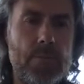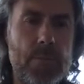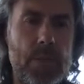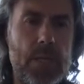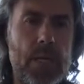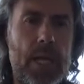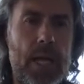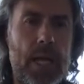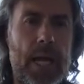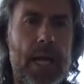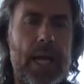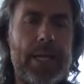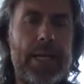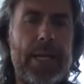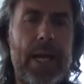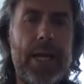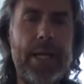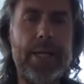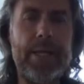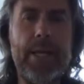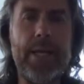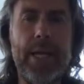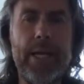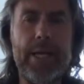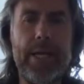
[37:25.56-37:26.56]

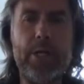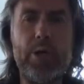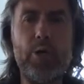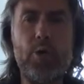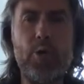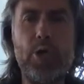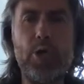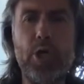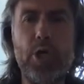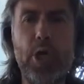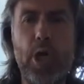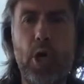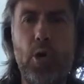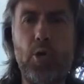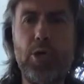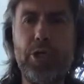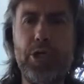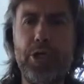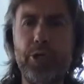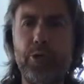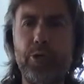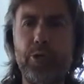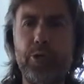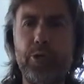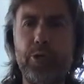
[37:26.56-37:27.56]
And you don't
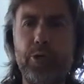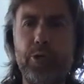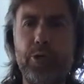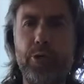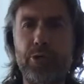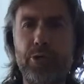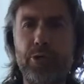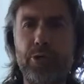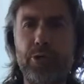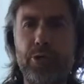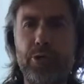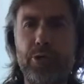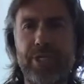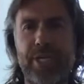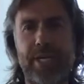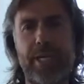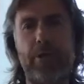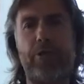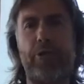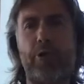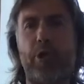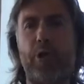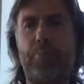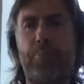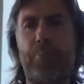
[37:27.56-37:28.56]
use any third
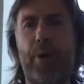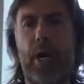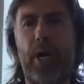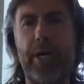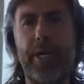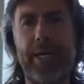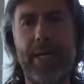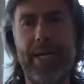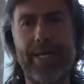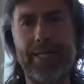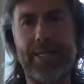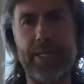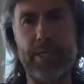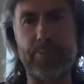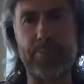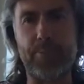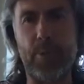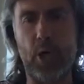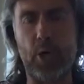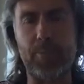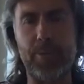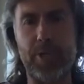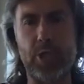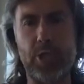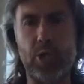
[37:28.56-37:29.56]
party at this moment
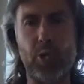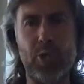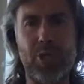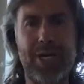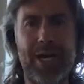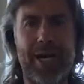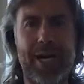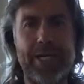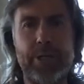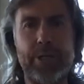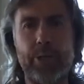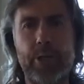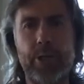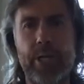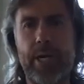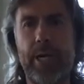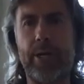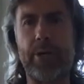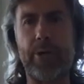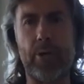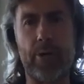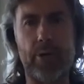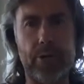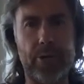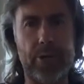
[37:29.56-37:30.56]
to guide you there.
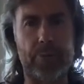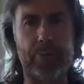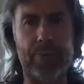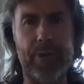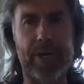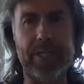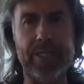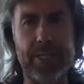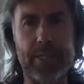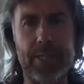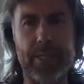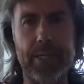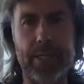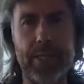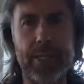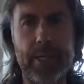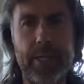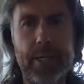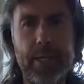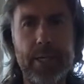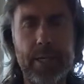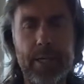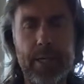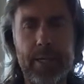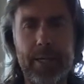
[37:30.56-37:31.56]
You're basically
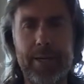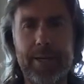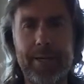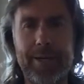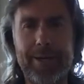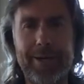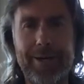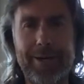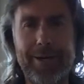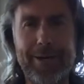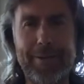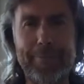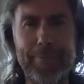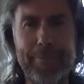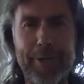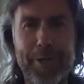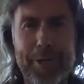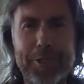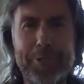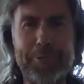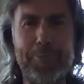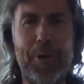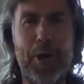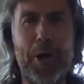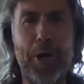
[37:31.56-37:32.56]

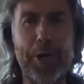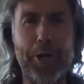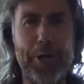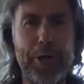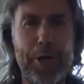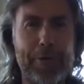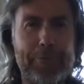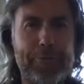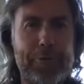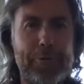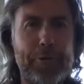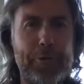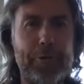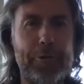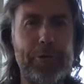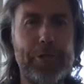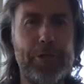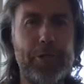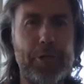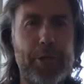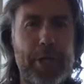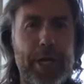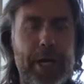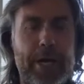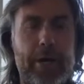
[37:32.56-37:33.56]
smart enough to do this
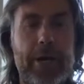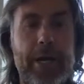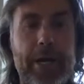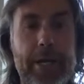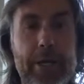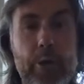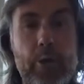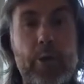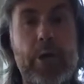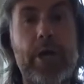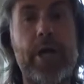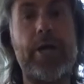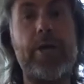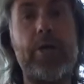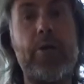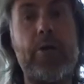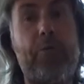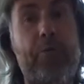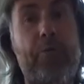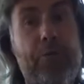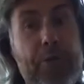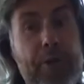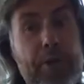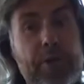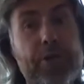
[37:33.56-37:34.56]
together, and you
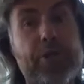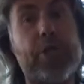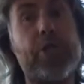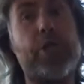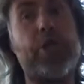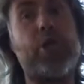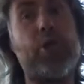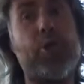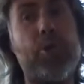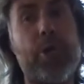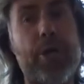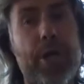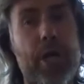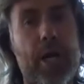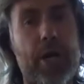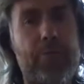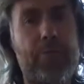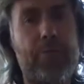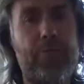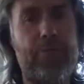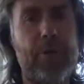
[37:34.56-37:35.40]
feel secure enough